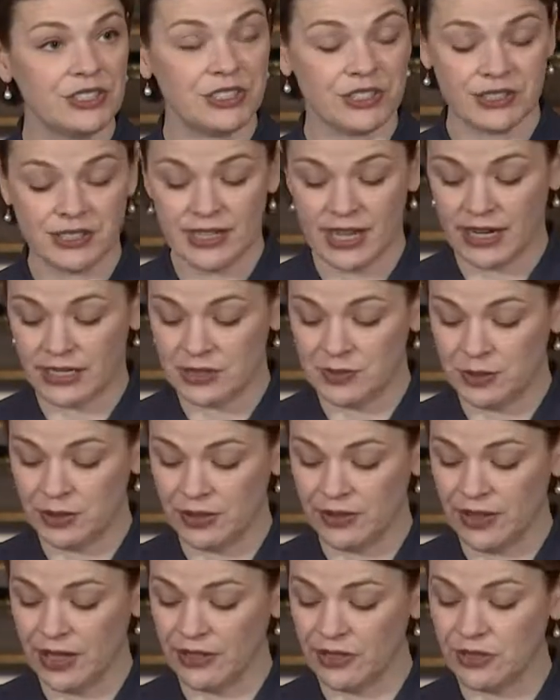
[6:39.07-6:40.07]
year's tax
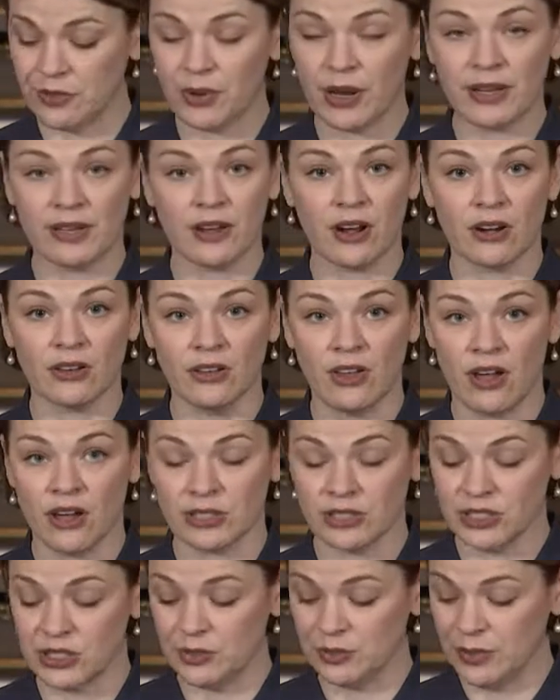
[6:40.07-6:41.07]
bill that threaten our
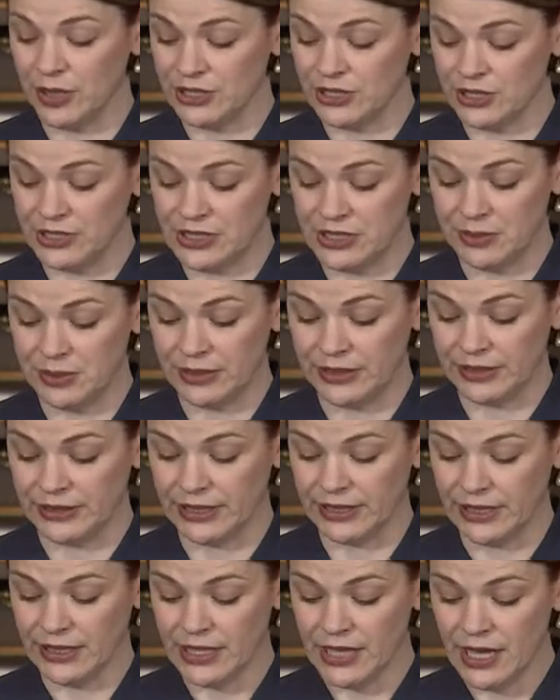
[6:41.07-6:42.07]
long-term budget
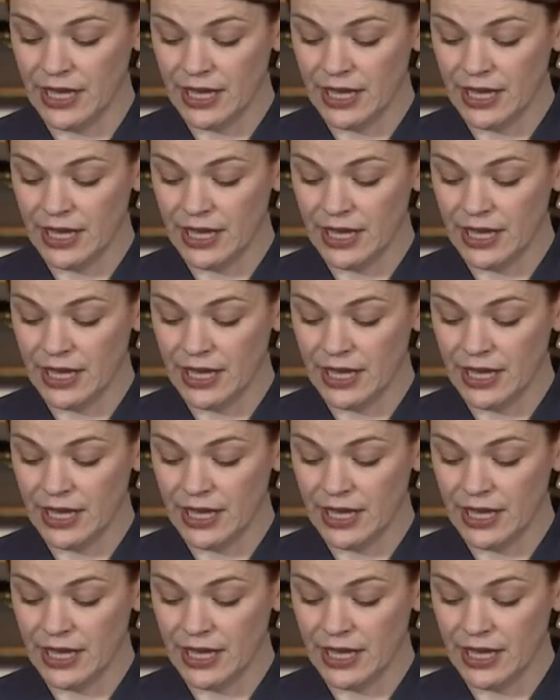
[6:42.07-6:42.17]
stability.